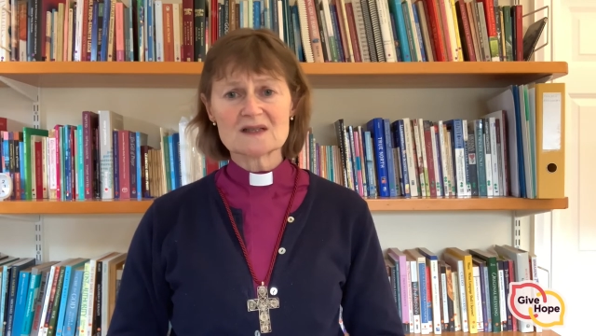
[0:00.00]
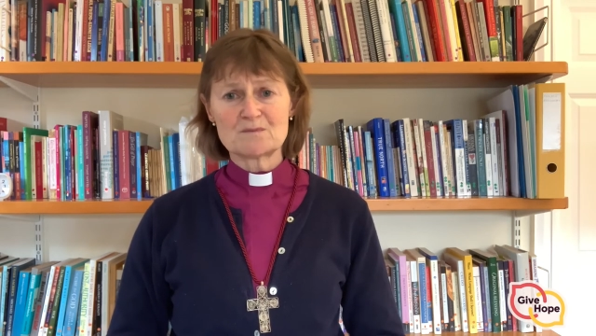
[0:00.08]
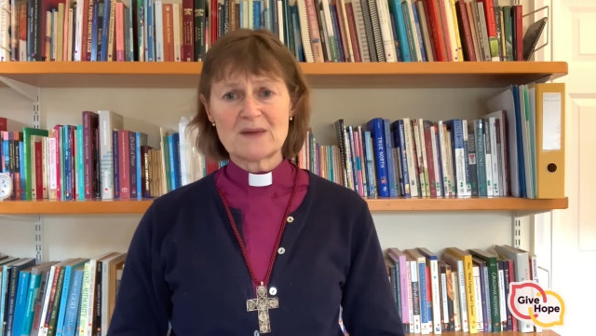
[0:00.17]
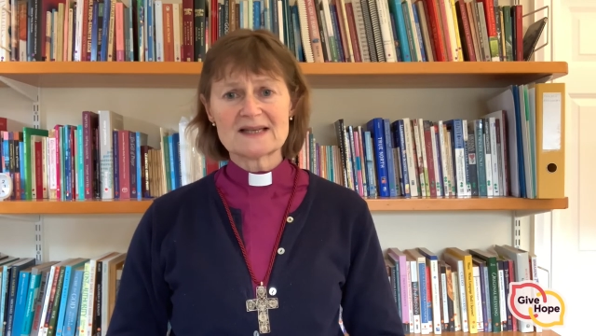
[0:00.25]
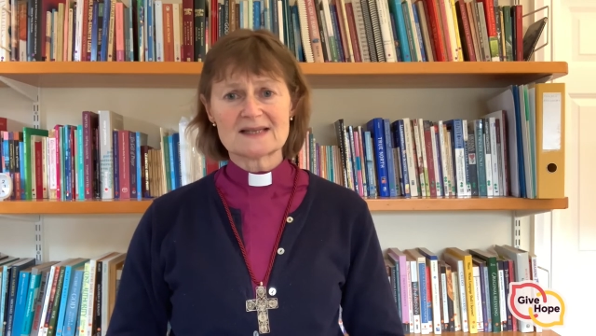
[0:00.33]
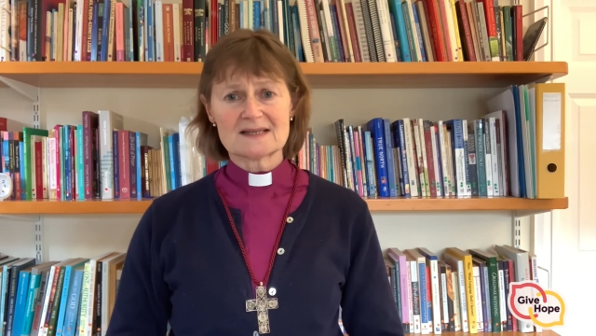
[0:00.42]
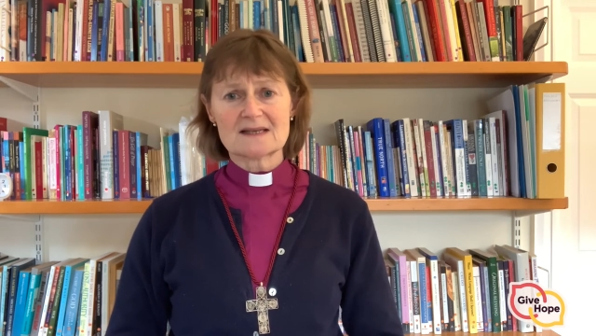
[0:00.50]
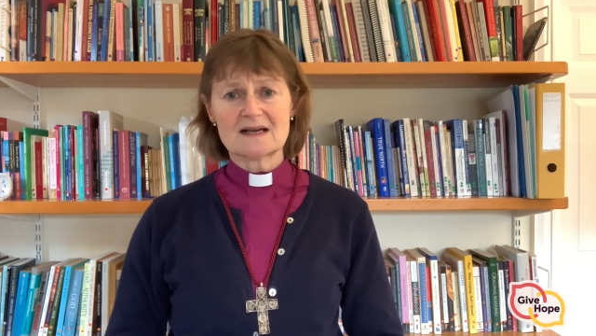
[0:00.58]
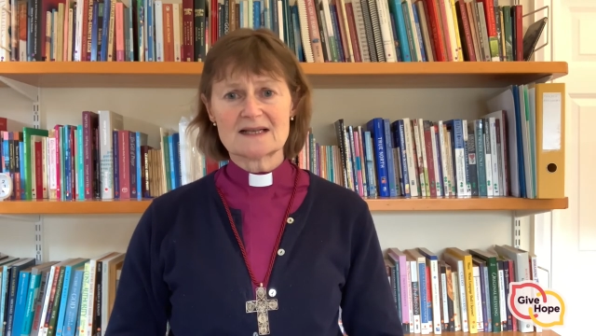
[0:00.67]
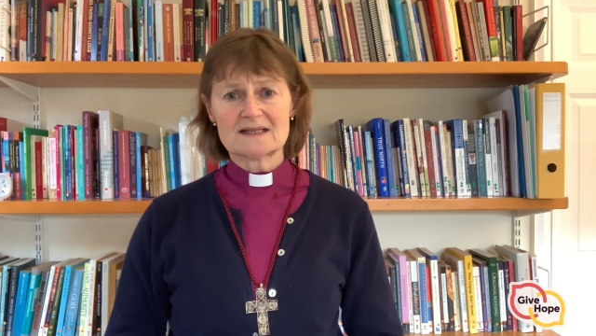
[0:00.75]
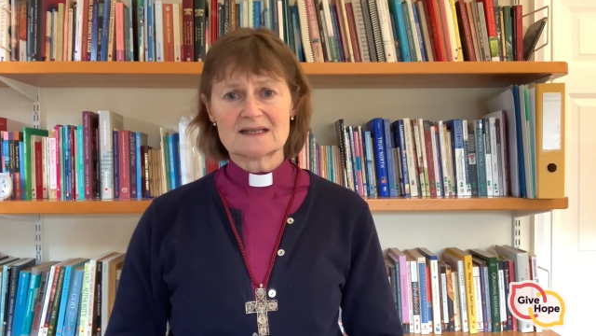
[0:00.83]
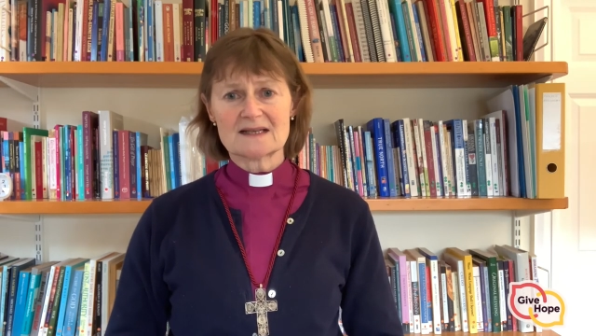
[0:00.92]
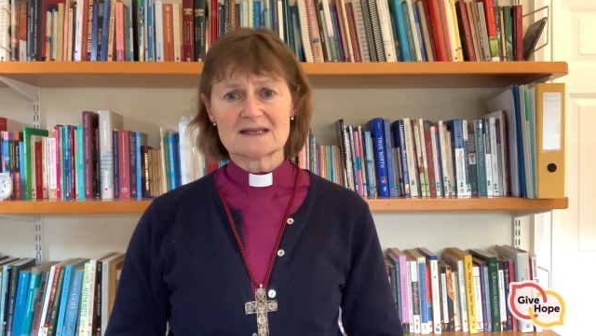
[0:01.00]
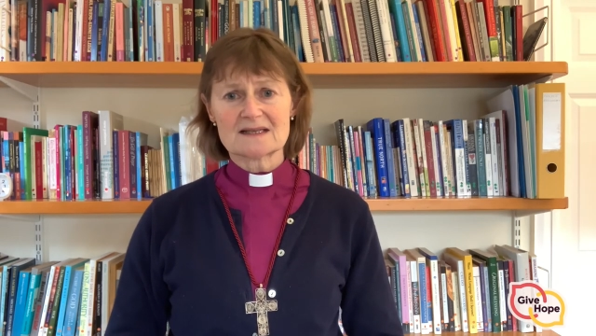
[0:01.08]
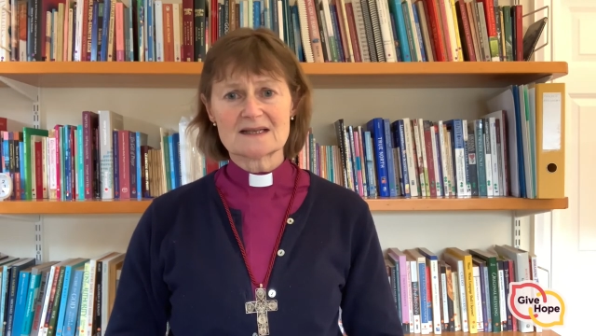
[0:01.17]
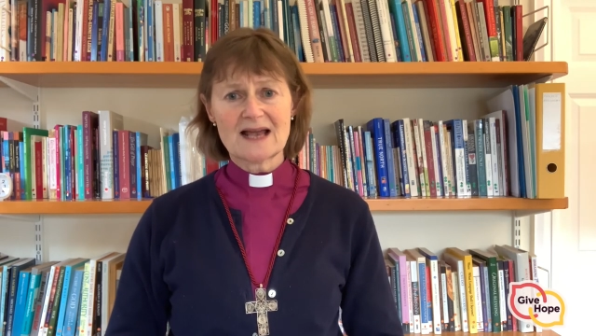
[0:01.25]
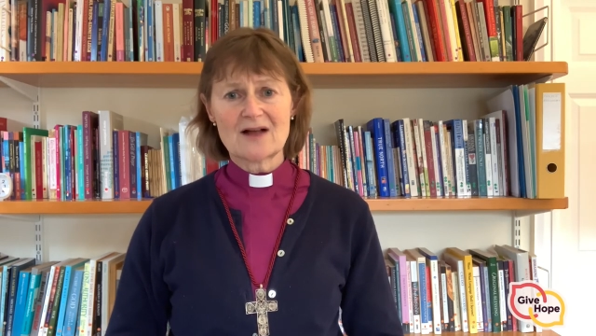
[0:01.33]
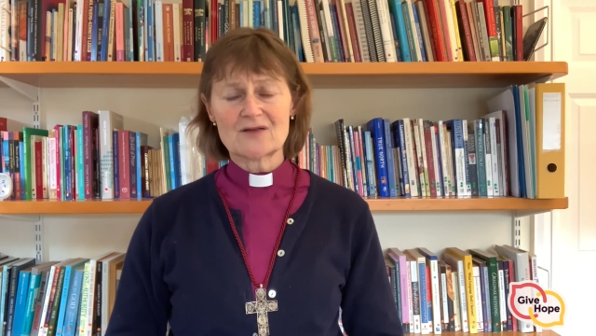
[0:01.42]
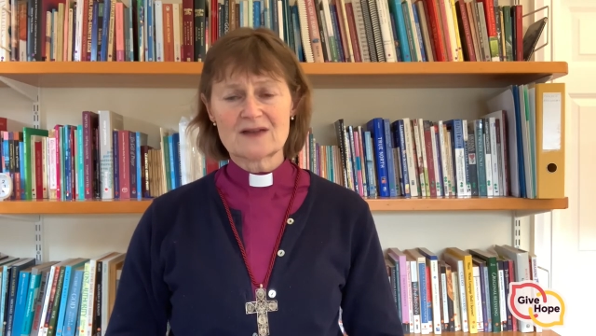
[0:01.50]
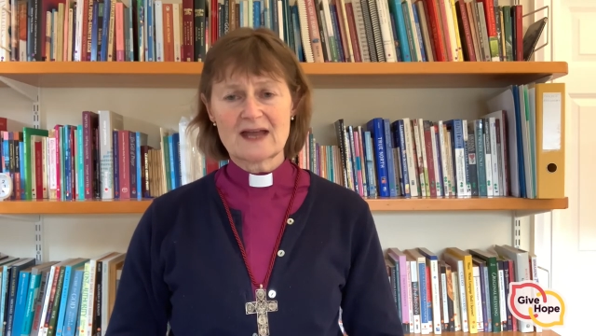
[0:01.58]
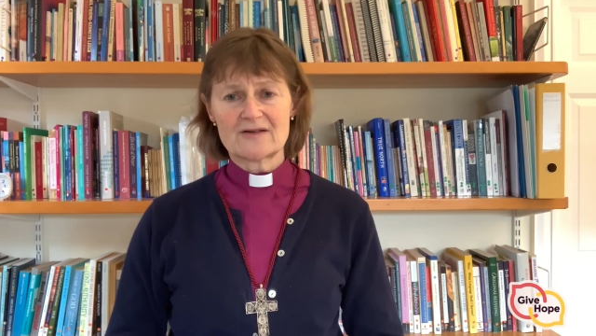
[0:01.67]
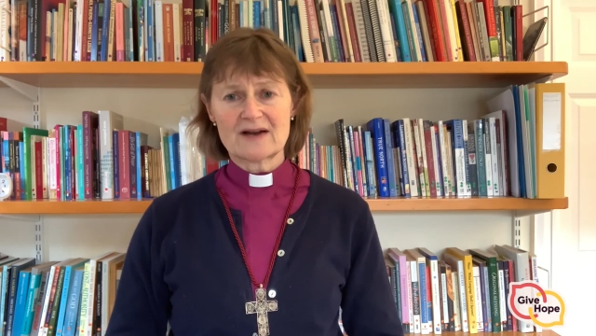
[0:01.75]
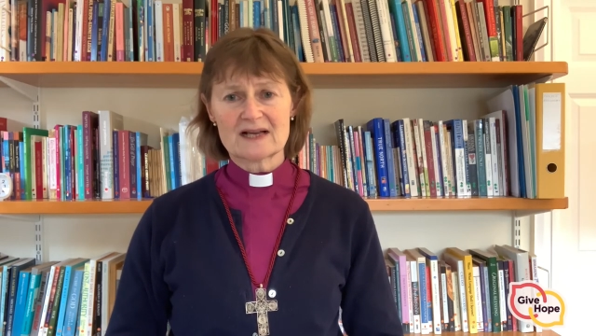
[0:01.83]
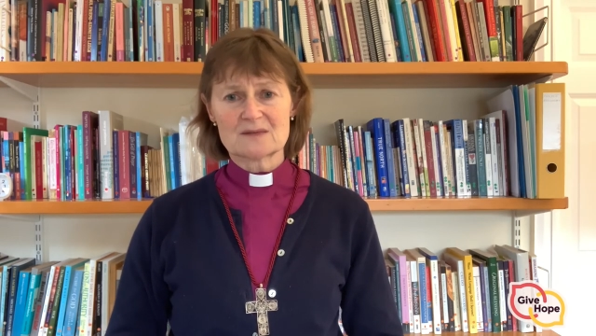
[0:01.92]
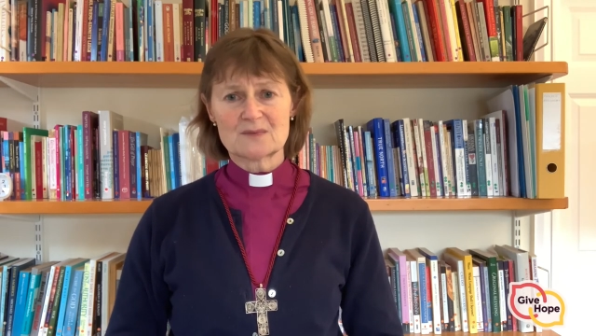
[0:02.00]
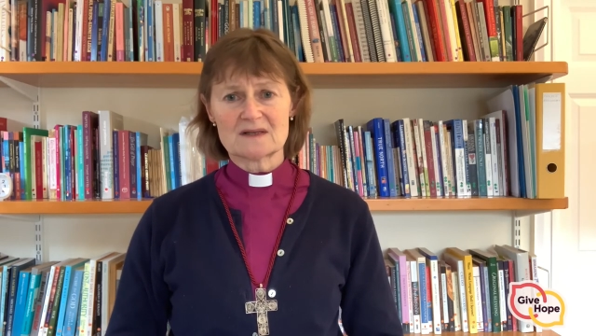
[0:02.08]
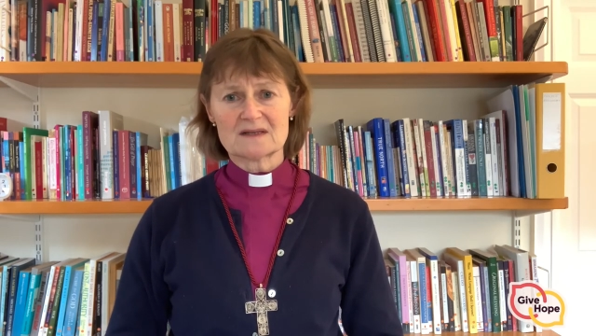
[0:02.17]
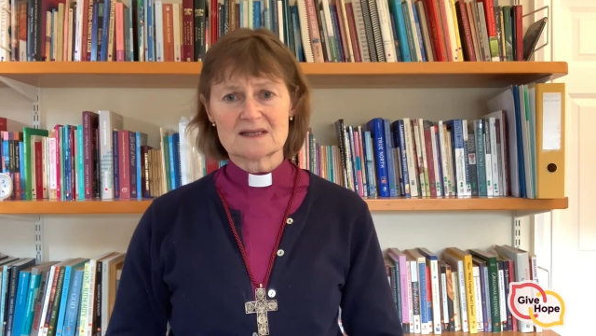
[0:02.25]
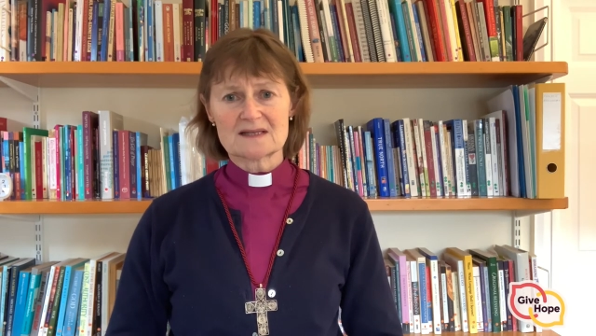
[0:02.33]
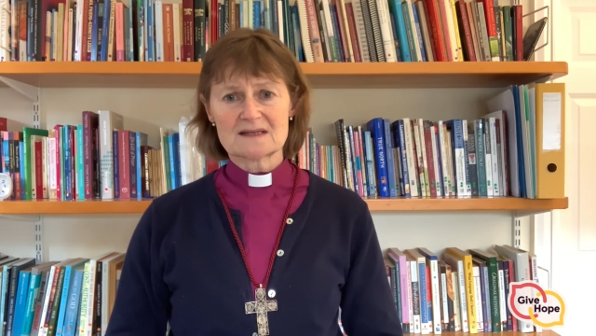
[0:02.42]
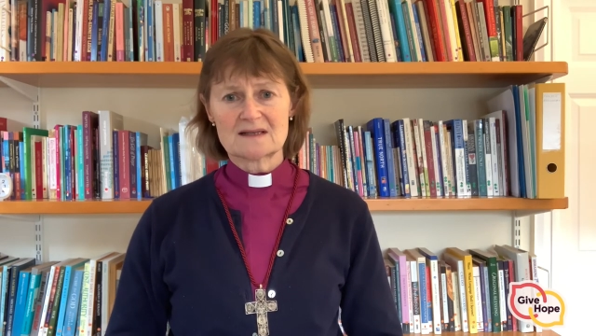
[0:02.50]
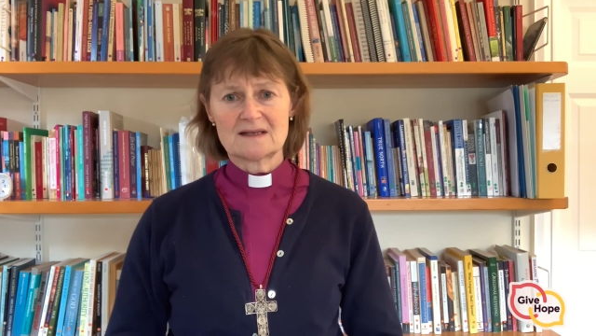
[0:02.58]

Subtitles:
best scientists and healthcare experts.